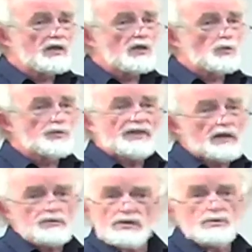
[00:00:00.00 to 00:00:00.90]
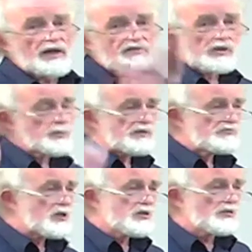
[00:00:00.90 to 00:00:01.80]
without you having to be
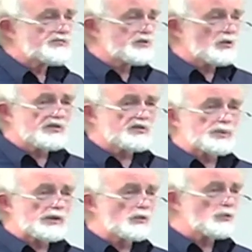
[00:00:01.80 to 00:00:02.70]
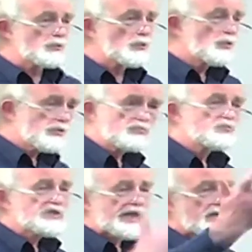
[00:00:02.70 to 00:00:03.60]
rushed off to hospital or
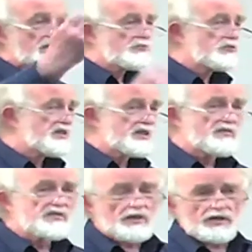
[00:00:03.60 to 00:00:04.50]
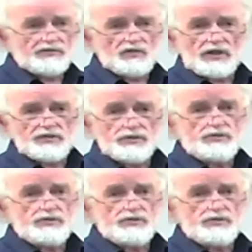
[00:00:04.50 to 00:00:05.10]
taken across the other side of London